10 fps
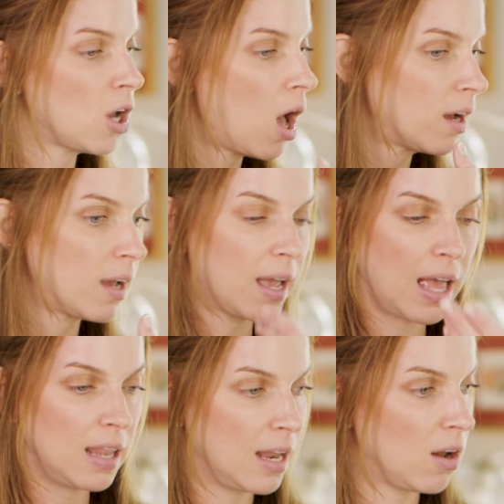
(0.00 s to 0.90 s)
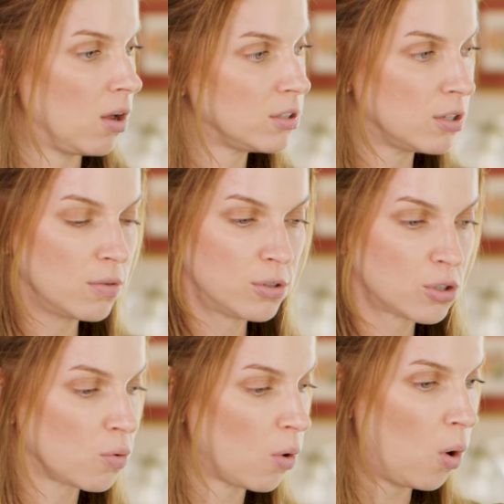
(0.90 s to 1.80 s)
talk and then also
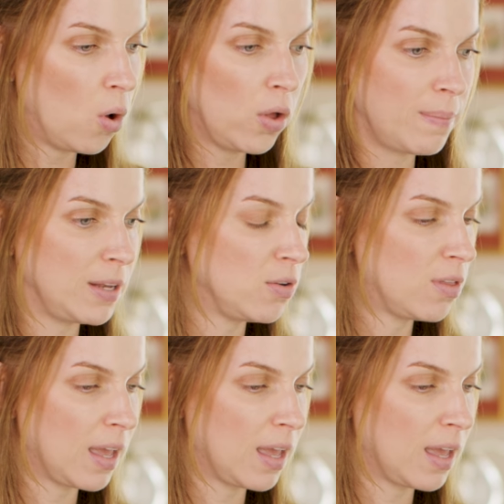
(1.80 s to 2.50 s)
scroll. You'd